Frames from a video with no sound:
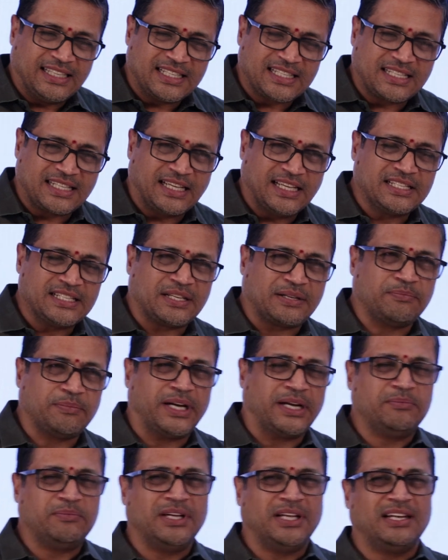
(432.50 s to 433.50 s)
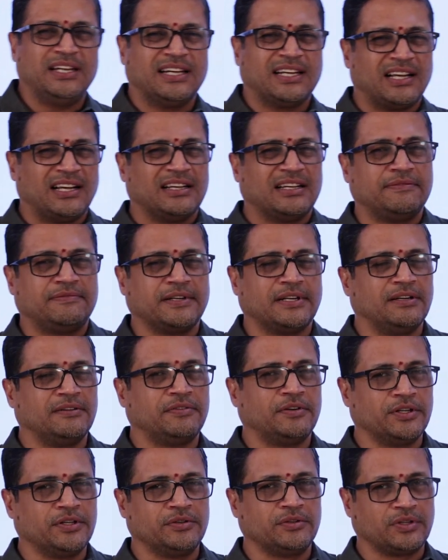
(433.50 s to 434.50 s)
this stage it might be a little difficult
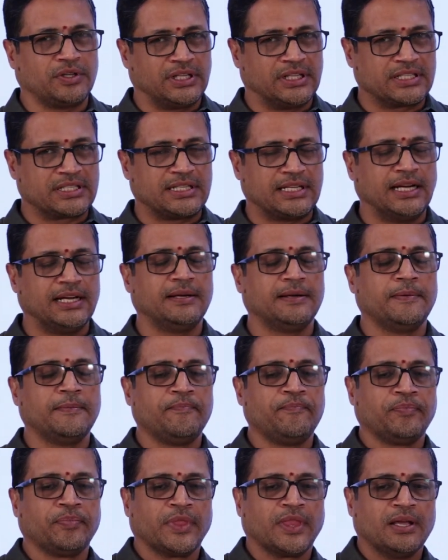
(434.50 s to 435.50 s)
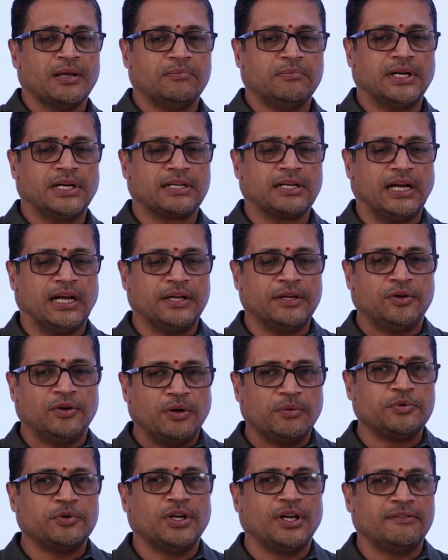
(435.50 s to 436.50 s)
for you to understand, but I
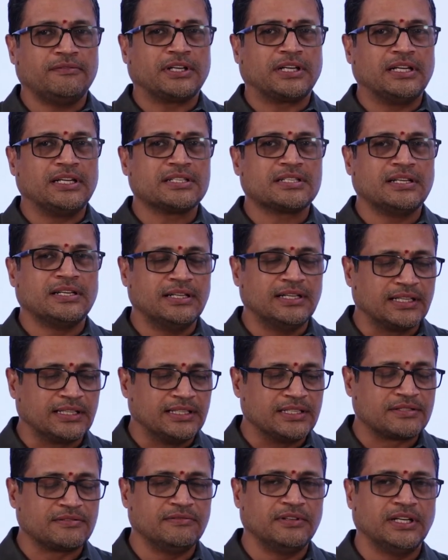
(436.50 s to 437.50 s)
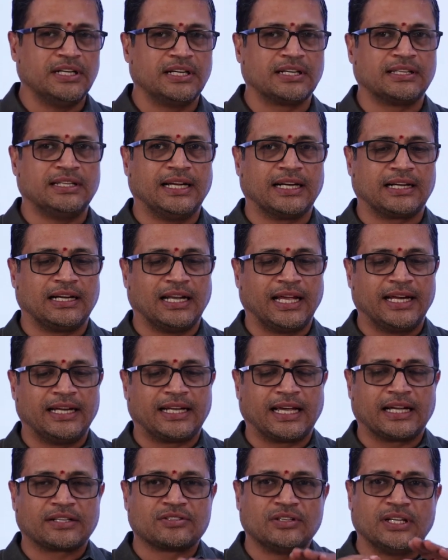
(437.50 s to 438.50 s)
hope you have at least heard this word that
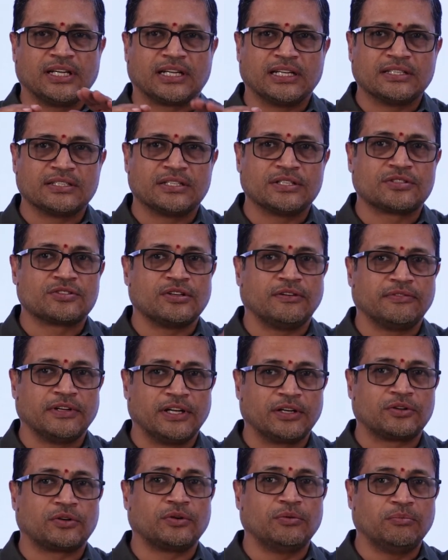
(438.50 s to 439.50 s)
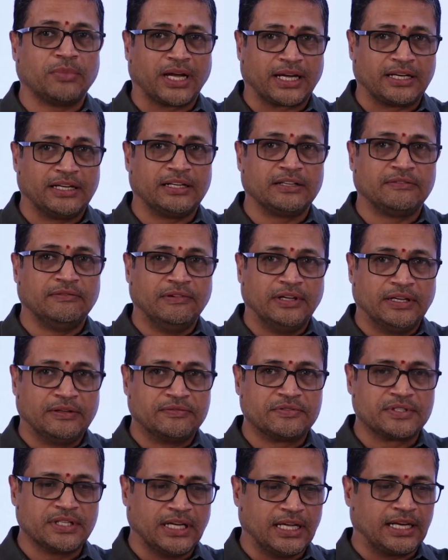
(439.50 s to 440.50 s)
light actually consists of electromagnetic
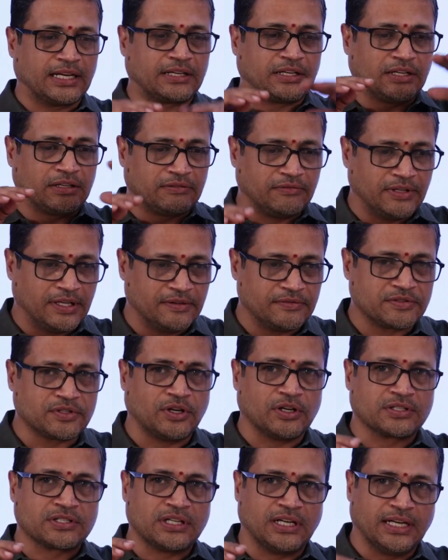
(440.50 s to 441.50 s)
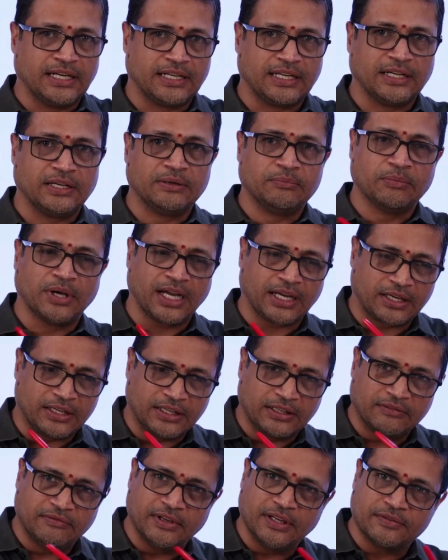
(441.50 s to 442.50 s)
waves, electric waves oscillating,
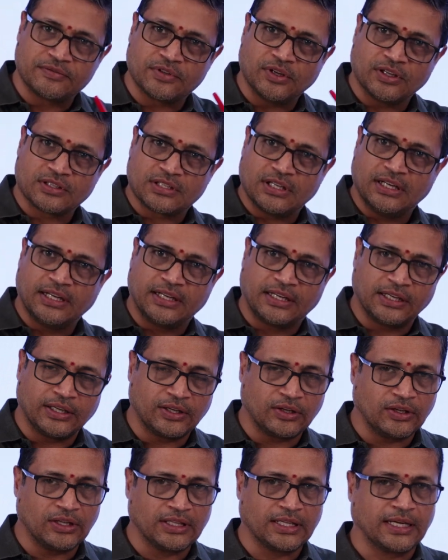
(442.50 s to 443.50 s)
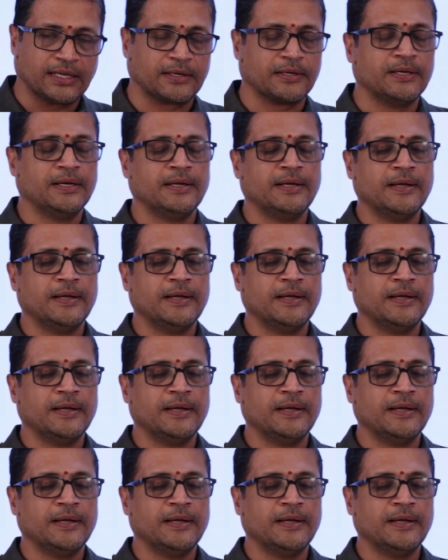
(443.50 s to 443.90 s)
magnetic waves oscillating and all that.